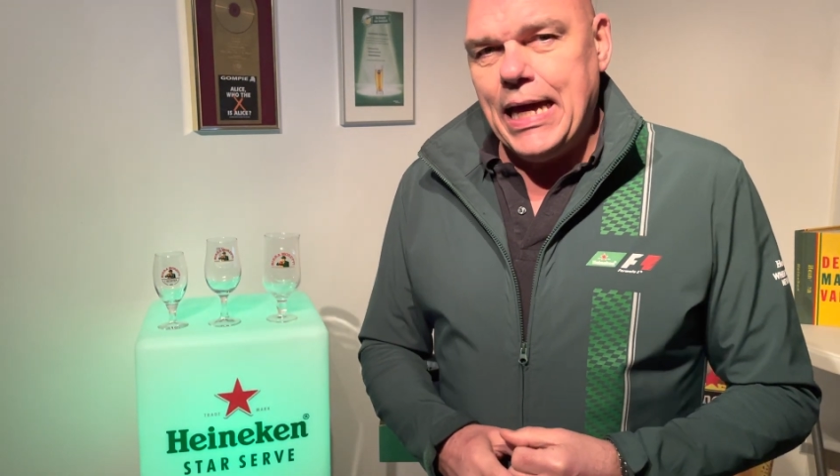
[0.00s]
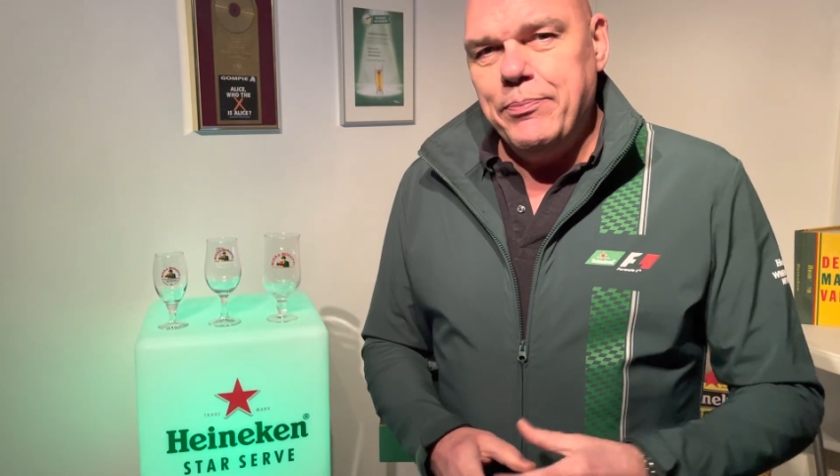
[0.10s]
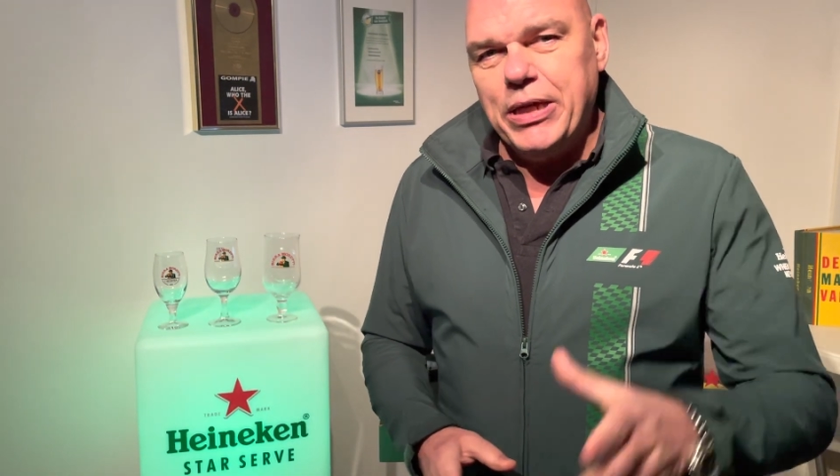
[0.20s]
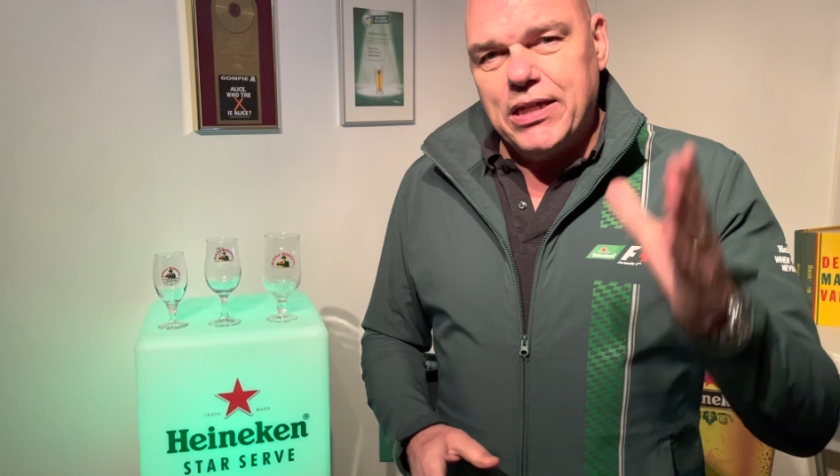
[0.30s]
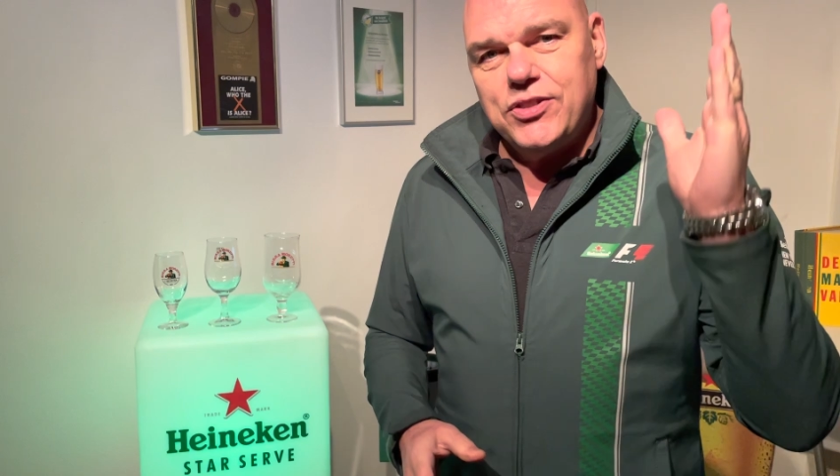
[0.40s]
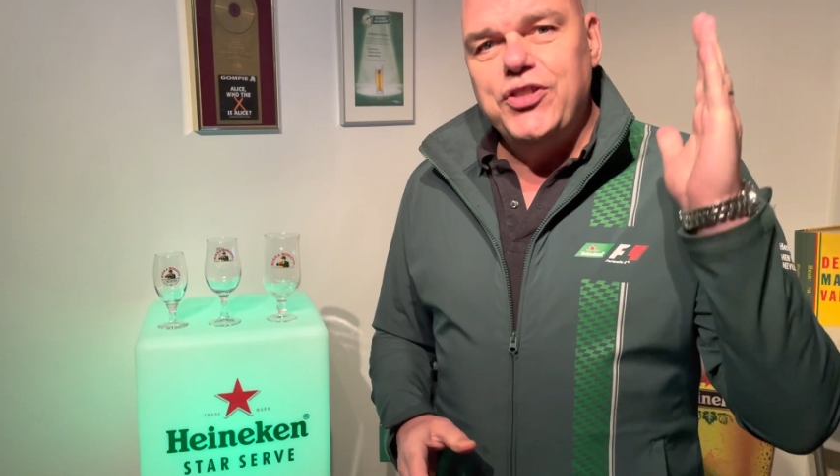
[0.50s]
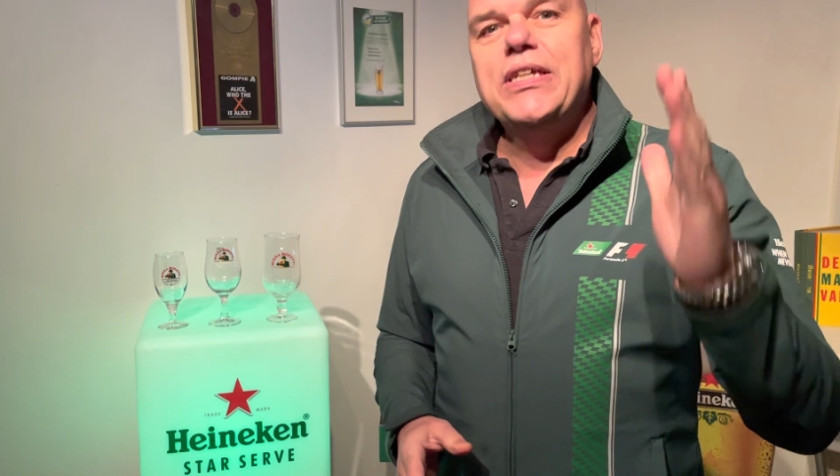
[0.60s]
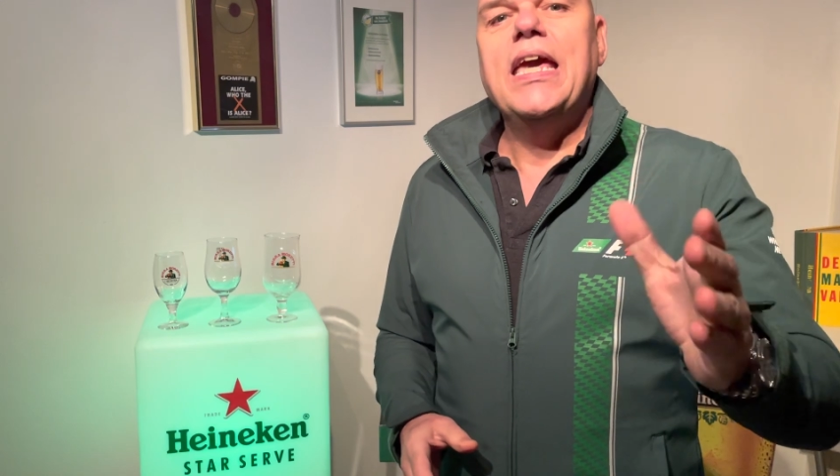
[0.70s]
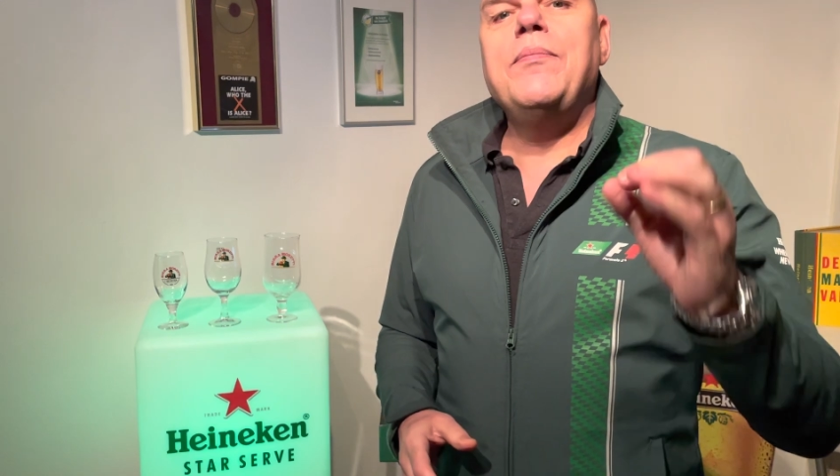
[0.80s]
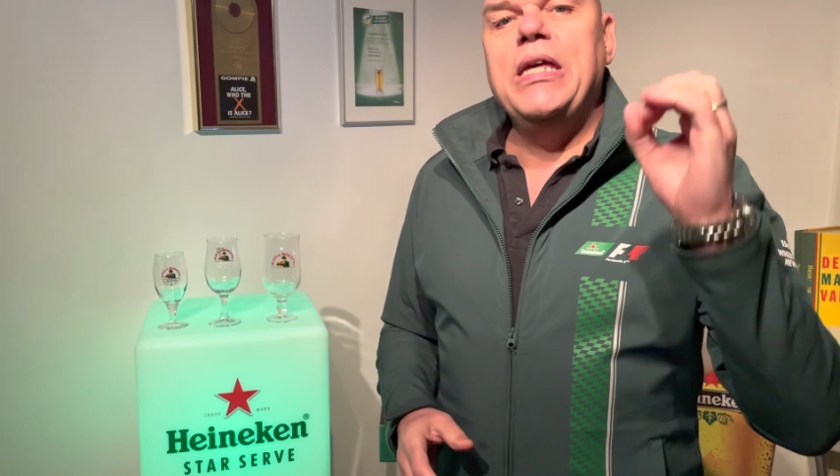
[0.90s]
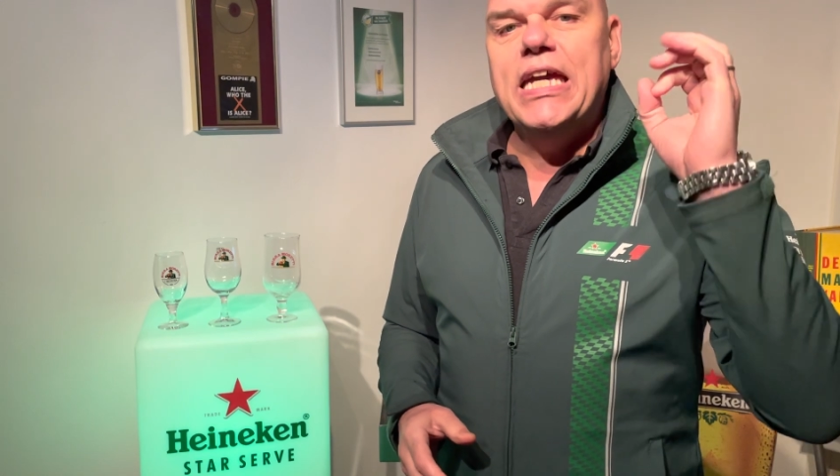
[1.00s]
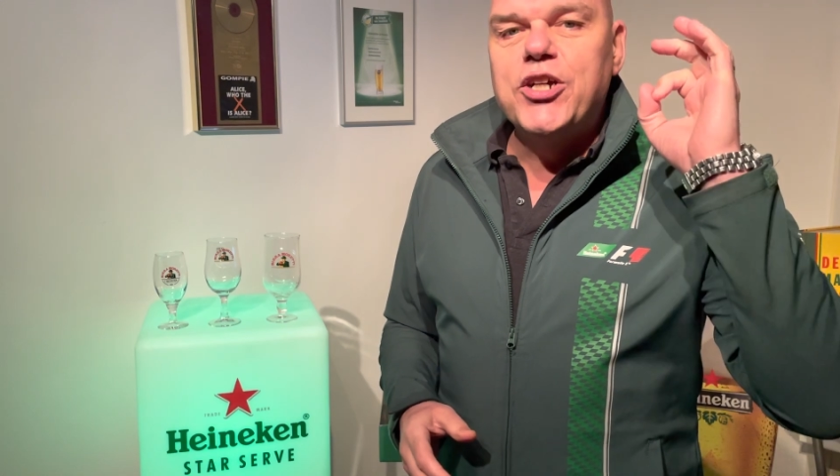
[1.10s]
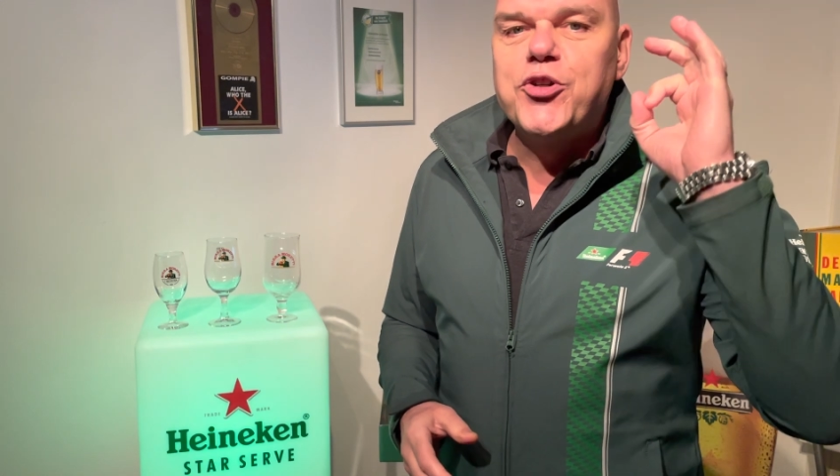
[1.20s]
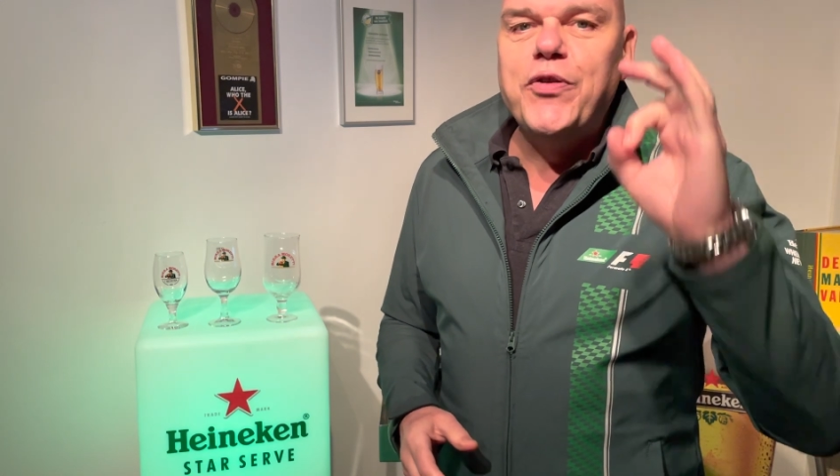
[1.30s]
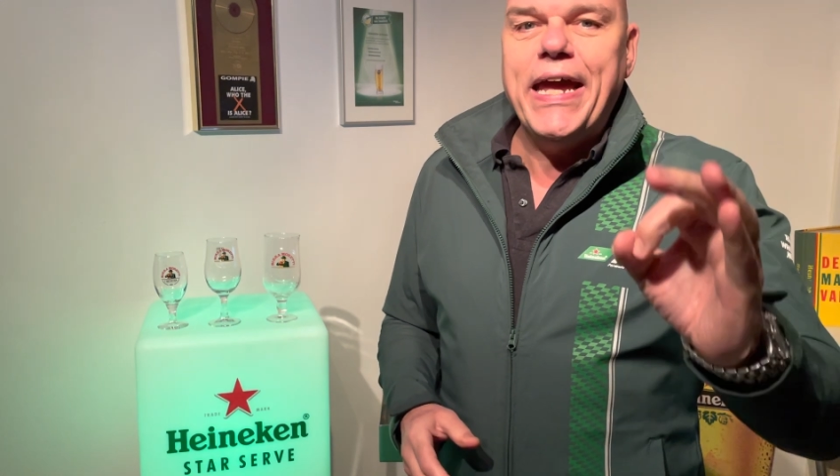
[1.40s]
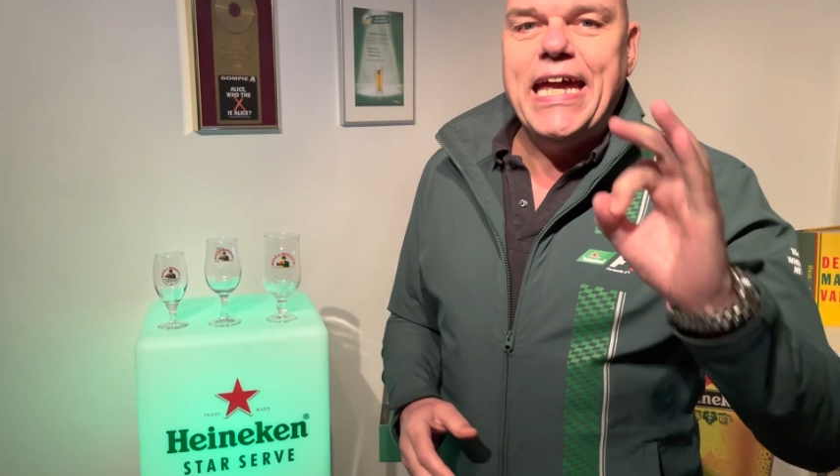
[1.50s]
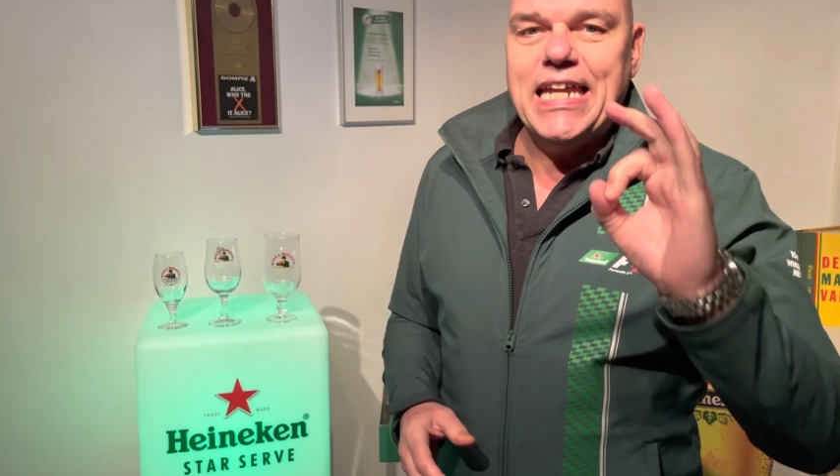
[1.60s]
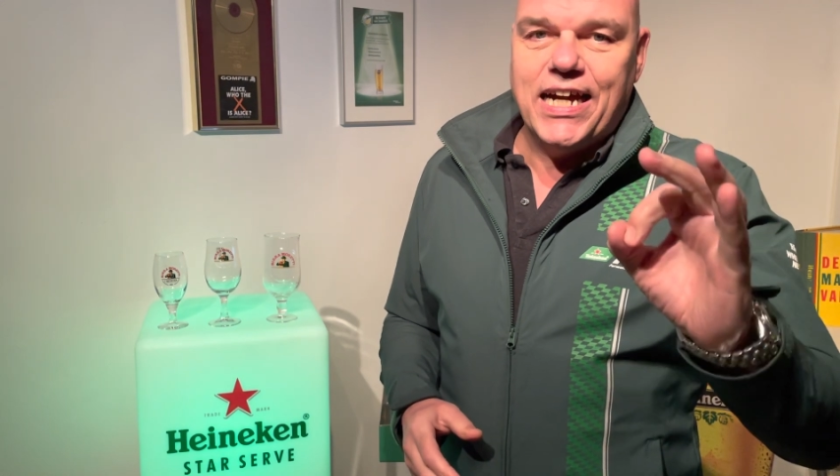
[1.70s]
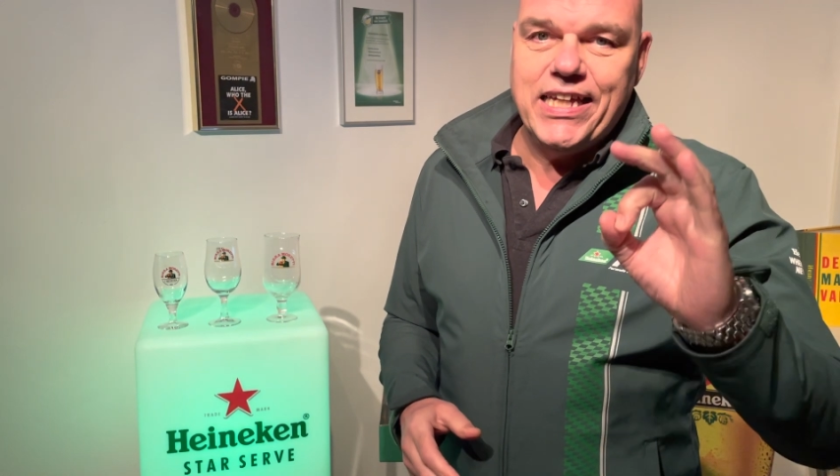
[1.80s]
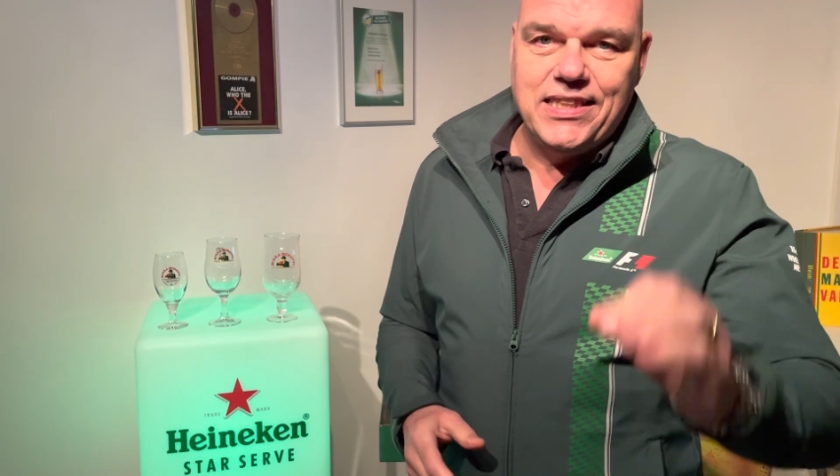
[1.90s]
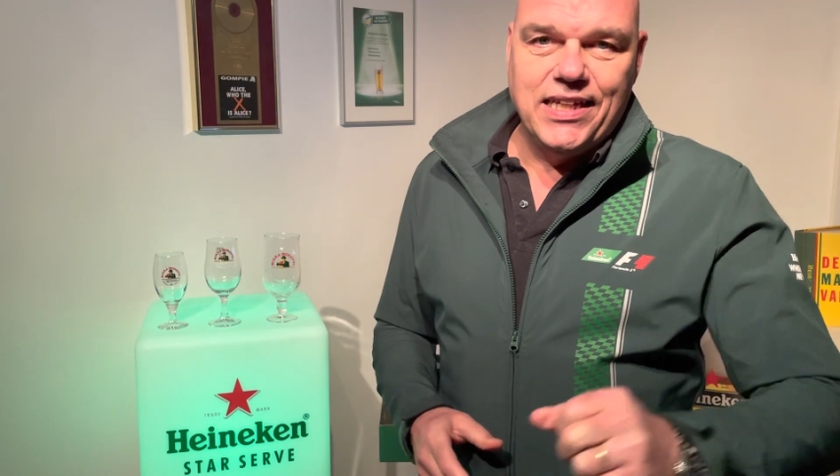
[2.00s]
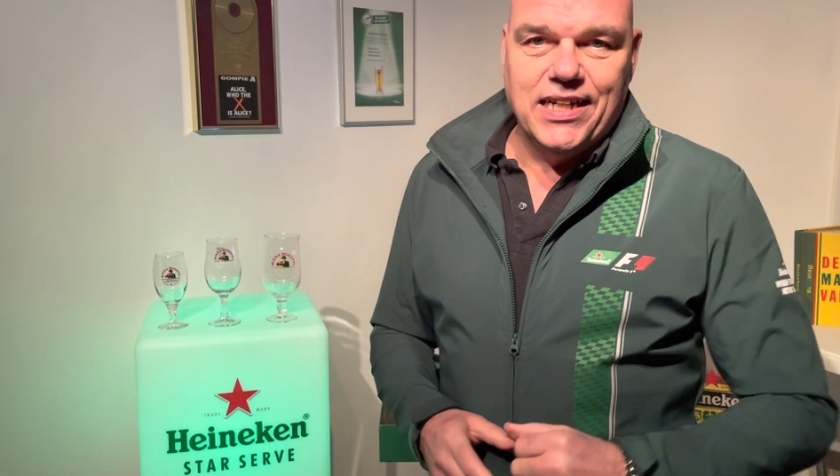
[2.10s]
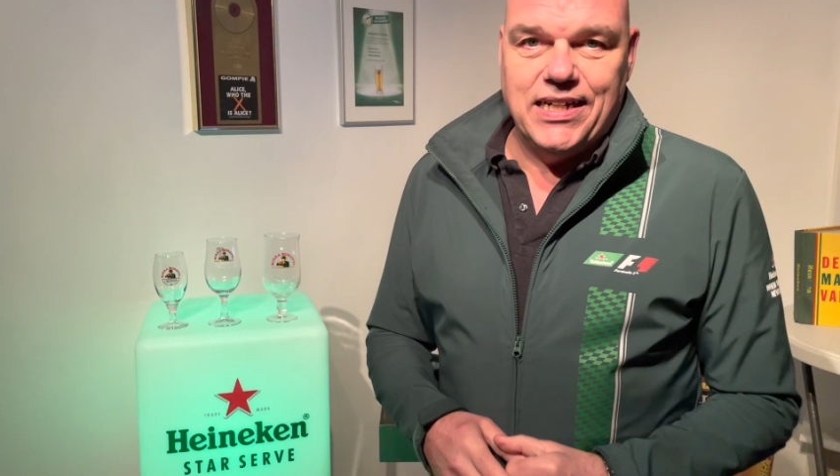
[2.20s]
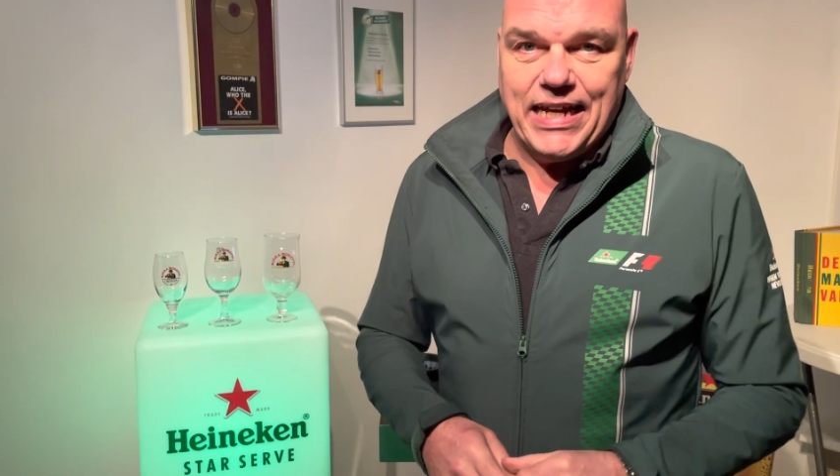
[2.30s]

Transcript: Because you gave me a great idea